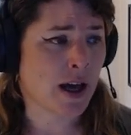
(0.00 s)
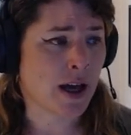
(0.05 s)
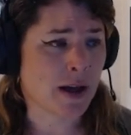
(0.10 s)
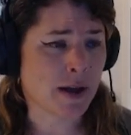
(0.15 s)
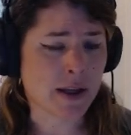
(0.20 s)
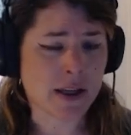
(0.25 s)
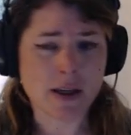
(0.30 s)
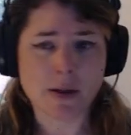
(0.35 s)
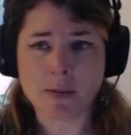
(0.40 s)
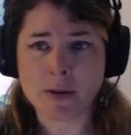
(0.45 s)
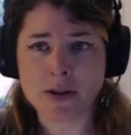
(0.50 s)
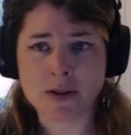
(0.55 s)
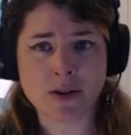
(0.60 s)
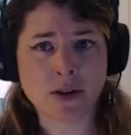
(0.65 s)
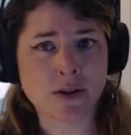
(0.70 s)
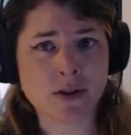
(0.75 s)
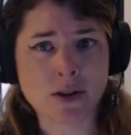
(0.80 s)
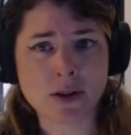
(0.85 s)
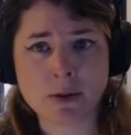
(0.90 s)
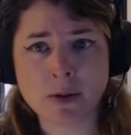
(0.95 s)
Humans
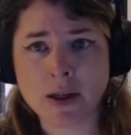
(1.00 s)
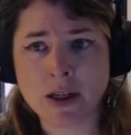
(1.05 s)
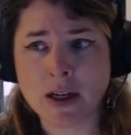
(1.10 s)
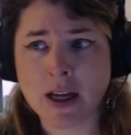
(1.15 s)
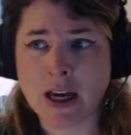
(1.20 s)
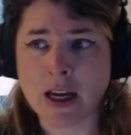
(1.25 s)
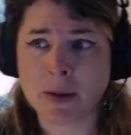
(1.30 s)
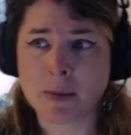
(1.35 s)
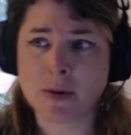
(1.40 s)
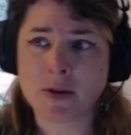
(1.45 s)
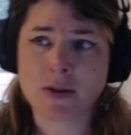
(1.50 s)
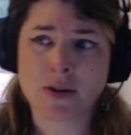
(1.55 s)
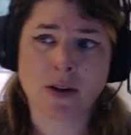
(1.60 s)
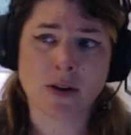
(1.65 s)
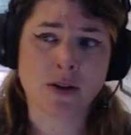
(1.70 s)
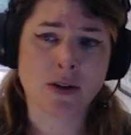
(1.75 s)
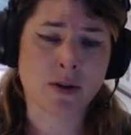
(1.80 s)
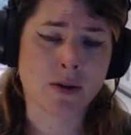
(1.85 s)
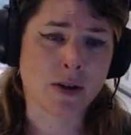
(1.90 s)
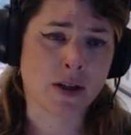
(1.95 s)
all do it, animals
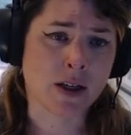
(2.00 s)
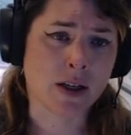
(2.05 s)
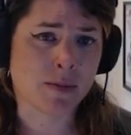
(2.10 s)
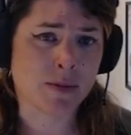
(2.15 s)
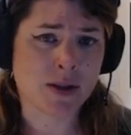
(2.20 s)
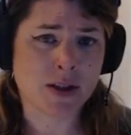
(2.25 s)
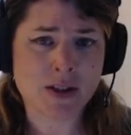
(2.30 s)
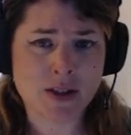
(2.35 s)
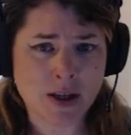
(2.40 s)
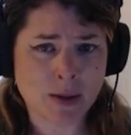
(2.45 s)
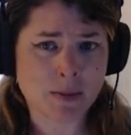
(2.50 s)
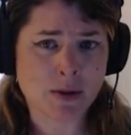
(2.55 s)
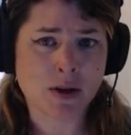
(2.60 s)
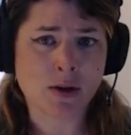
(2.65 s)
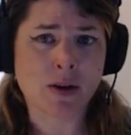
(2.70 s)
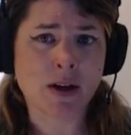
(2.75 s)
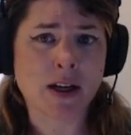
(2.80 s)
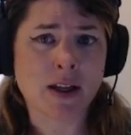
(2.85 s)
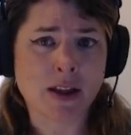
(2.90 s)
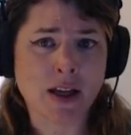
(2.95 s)
all do it to some
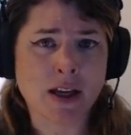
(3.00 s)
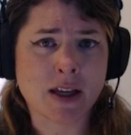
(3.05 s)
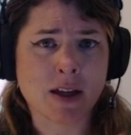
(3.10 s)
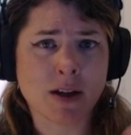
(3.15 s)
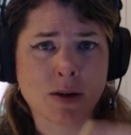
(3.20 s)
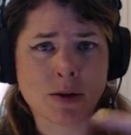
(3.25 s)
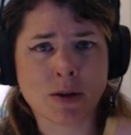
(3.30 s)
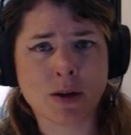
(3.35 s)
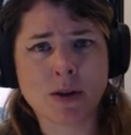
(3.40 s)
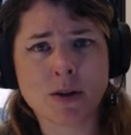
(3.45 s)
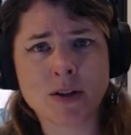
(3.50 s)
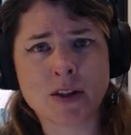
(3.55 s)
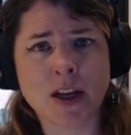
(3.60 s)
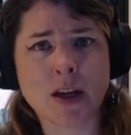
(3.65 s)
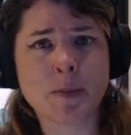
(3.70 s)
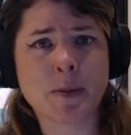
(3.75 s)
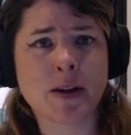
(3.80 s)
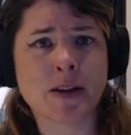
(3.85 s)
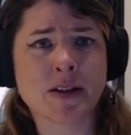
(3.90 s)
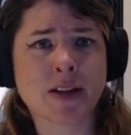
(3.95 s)
degree. Like your
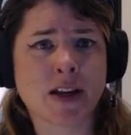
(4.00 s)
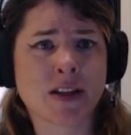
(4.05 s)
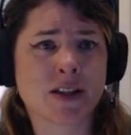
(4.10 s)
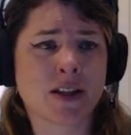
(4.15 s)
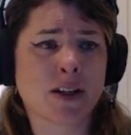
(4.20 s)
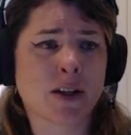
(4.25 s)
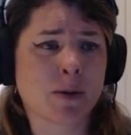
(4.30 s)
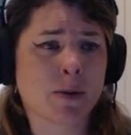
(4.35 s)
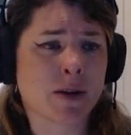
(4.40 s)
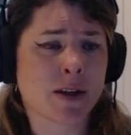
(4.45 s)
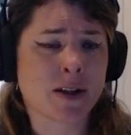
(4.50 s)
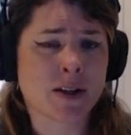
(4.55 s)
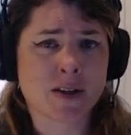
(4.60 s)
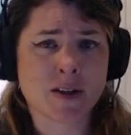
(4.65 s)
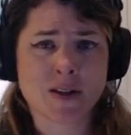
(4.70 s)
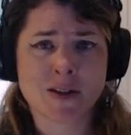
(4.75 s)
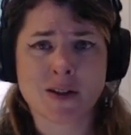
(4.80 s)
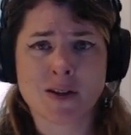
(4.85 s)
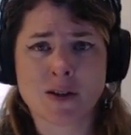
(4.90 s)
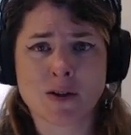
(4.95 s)
sapience has to do with this.
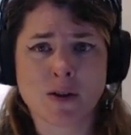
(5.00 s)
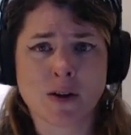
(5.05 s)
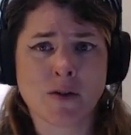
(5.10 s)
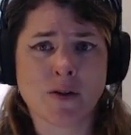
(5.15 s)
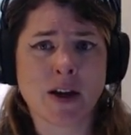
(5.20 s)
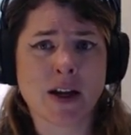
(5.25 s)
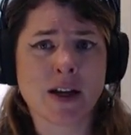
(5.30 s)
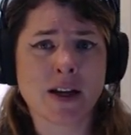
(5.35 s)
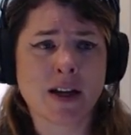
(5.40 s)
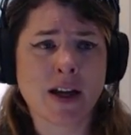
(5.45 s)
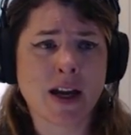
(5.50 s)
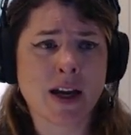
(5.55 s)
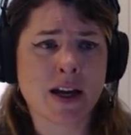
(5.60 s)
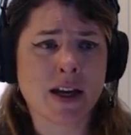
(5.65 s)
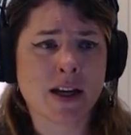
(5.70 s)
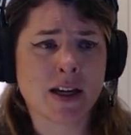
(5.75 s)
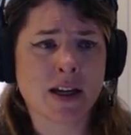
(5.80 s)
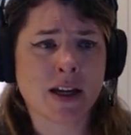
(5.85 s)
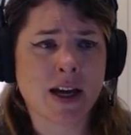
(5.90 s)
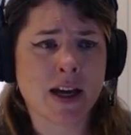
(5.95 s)
This is sort of
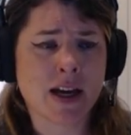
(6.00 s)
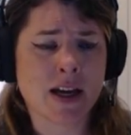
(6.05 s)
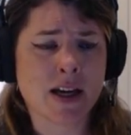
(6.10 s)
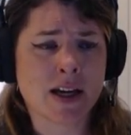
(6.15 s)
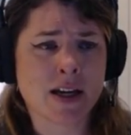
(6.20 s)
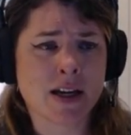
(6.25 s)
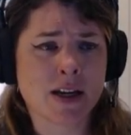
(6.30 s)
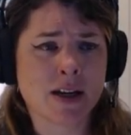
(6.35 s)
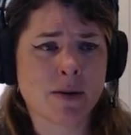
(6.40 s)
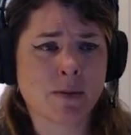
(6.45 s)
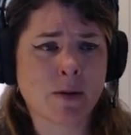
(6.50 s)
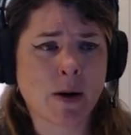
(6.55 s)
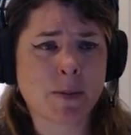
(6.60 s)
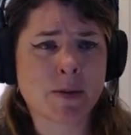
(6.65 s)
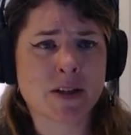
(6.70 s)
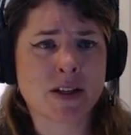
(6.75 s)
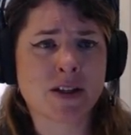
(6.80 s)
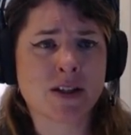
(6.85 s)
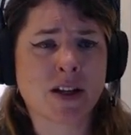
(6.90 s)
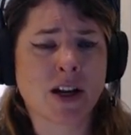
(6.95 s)
a
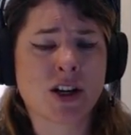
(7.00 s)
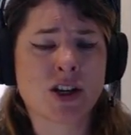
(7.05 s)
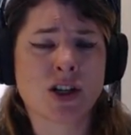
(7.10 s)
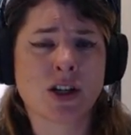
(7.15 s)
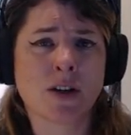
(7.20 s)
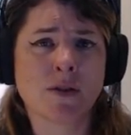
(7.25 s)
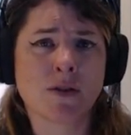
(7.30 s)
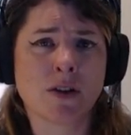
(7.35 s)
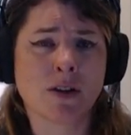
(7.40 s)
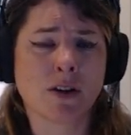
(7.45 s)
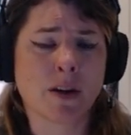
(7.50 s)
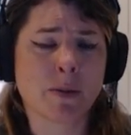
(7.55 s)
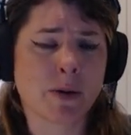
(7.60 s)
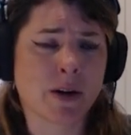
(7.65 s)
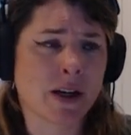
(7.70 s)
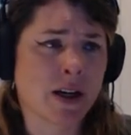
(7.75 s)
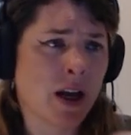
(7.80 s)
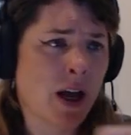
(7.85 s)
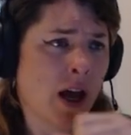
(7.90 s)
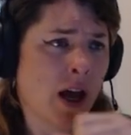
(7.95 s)
representation of deliberate.